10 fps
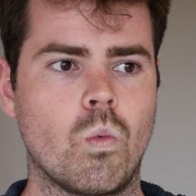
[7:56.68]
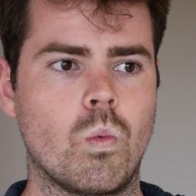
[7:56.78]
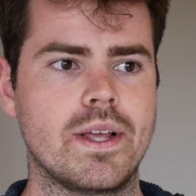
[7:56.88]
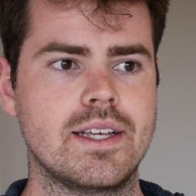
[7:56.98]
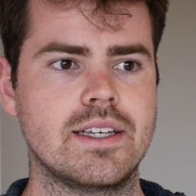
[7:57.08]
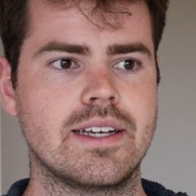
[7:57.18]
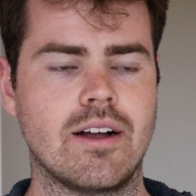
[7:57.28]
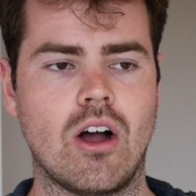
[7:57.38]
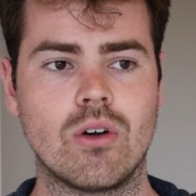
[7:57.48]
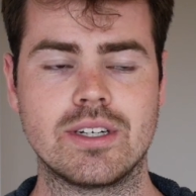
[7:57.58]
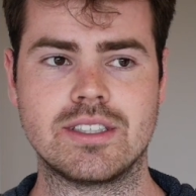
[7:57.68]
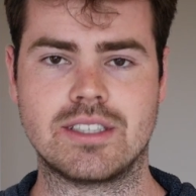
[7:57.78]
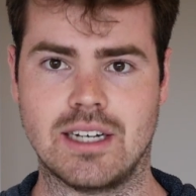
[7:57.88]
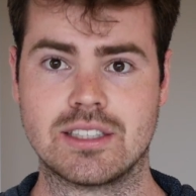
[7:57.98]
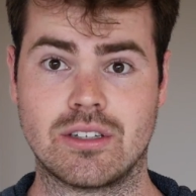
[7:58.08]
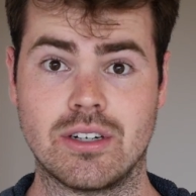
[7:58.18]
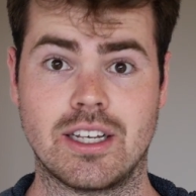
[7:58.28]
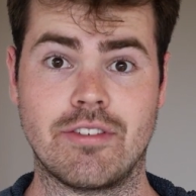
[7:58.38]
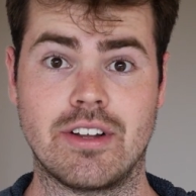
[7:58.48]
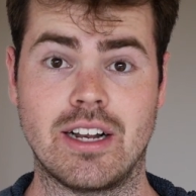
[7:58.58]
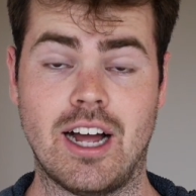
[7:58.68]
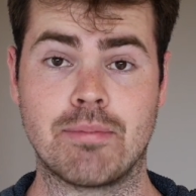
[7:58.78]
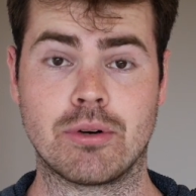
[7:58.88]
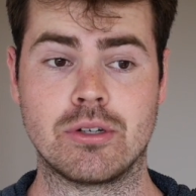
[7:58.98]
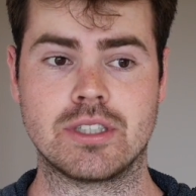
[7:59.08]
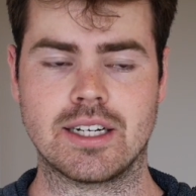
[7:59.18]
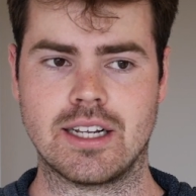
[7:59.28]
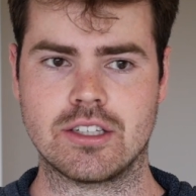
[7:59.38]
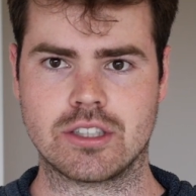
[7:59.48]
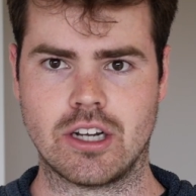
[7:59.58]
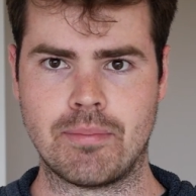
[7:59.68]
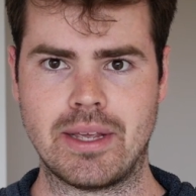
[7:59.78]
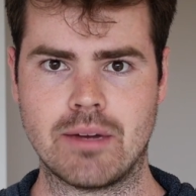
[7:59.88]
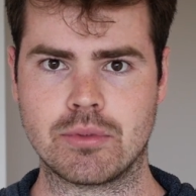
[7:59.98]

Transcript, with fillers: we only just got given a project and it's going to be a